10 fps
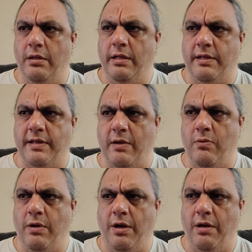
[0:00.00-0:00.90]
like that
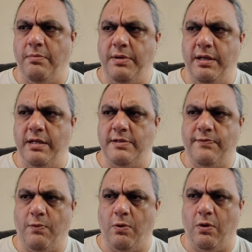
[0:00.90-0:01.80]
one on
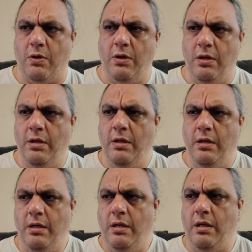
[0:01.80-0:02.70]
PS4,
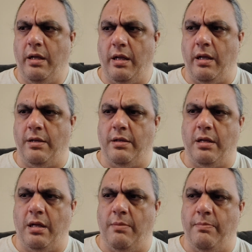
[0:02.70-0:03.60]
and